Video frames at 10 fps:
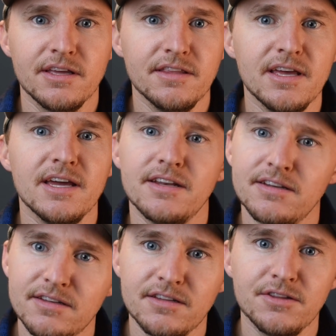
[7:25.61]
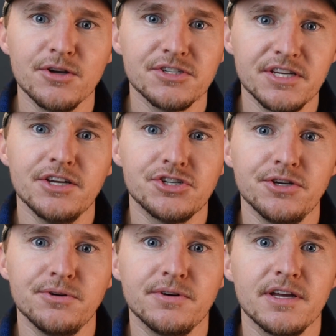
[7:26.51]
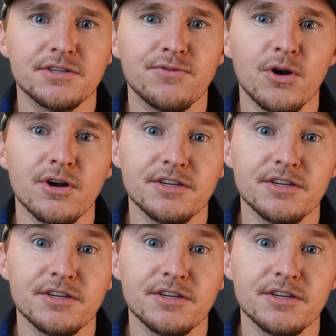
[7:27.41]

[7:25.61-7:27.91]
then there's an issue as far